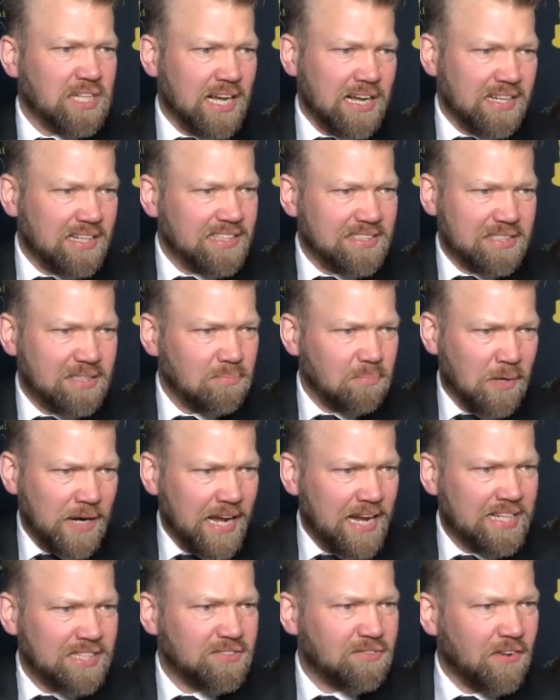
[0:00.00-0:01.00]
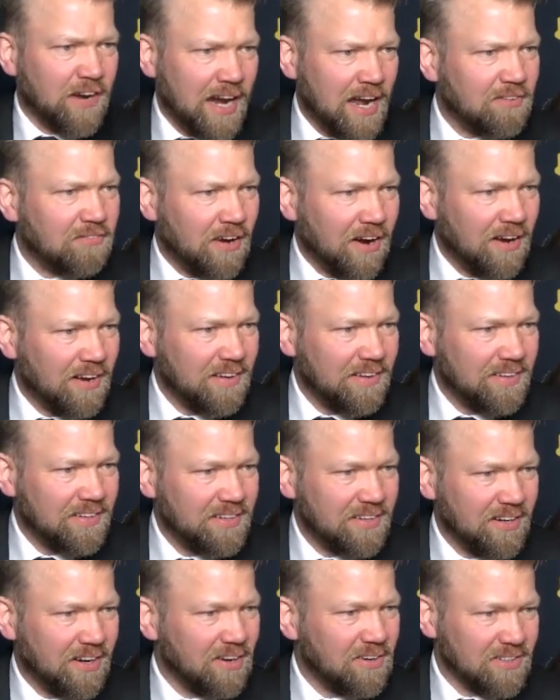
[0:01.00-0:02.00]
like it plays forever
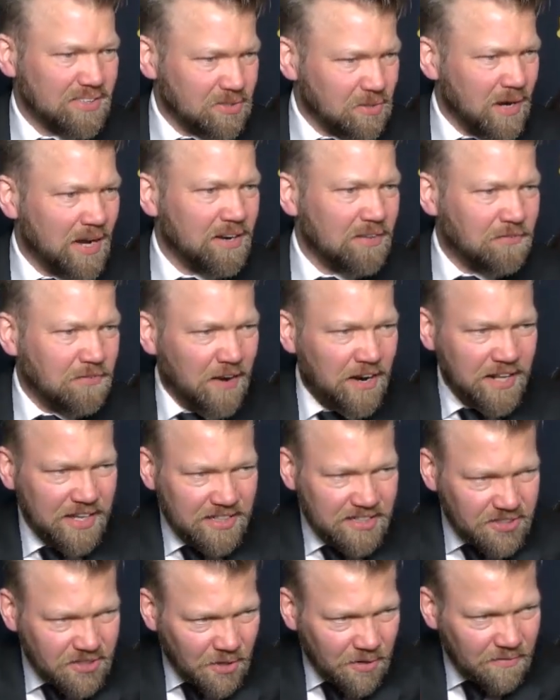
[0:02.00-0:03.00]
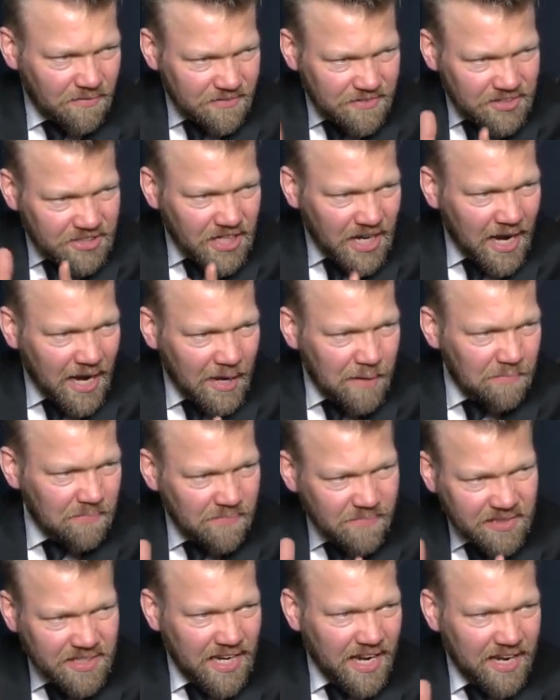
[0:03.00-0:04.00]
you know it's quite a funny sort of
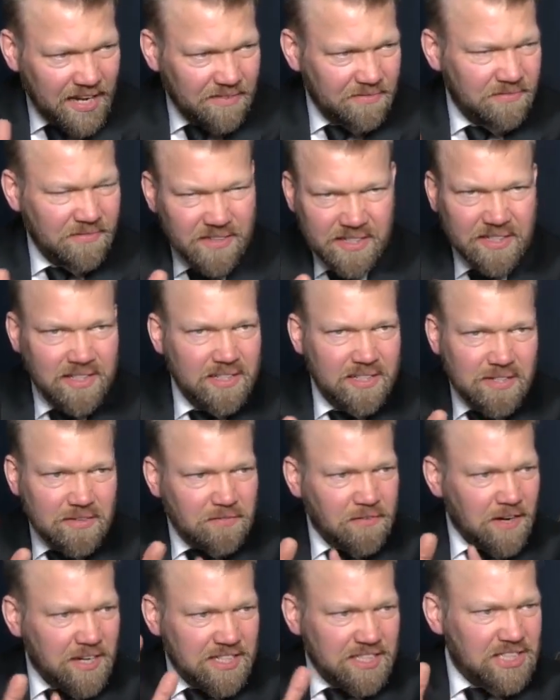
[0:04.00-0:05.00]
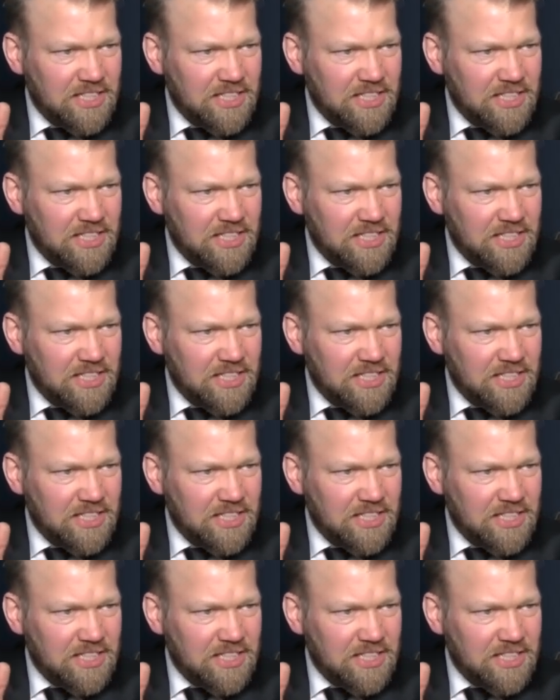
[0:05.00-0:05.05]
time kind of funny